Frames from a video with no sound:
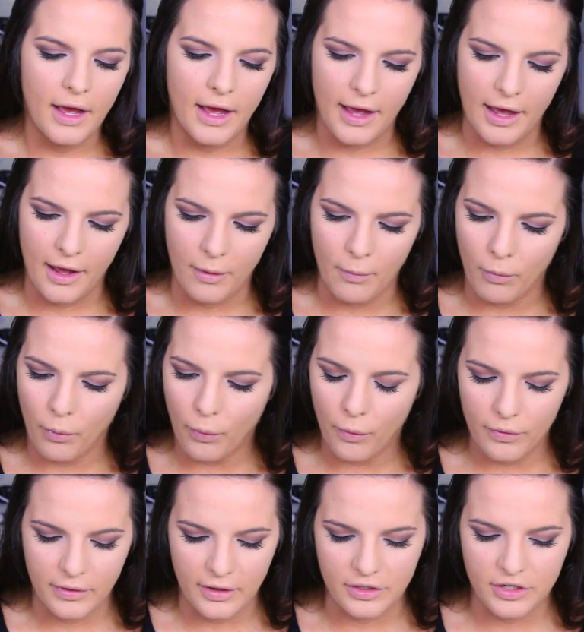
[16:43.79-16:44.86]
Um,
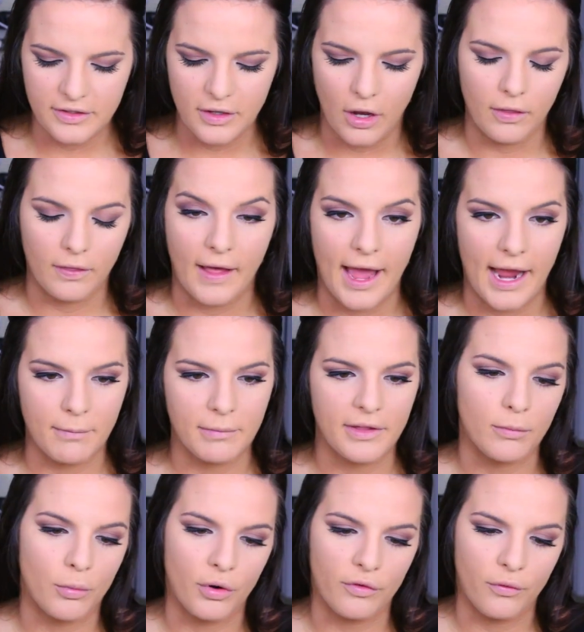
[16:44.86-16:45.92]
they're just online, but
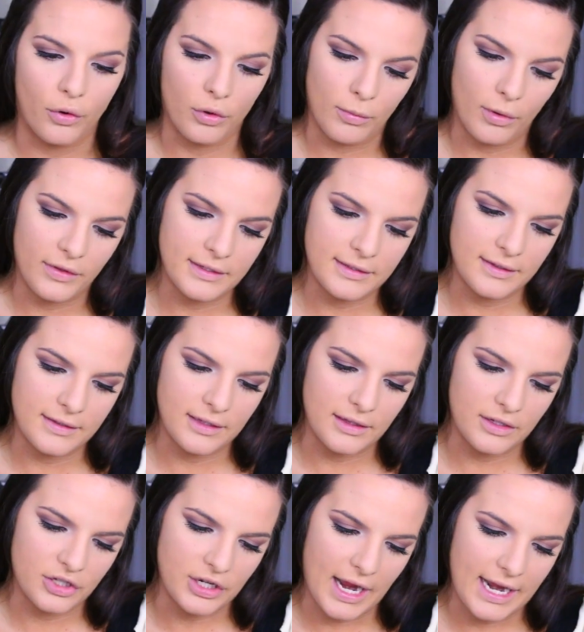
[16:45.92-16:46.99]
they're more affordable. This is in
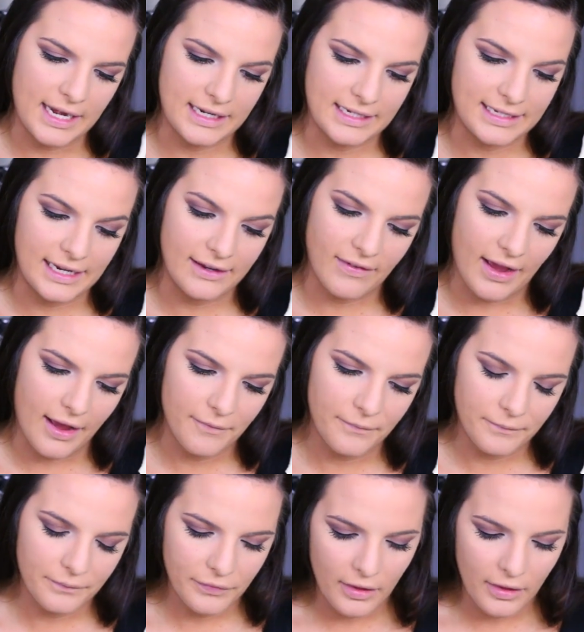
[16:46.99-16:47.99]
the shade Diva.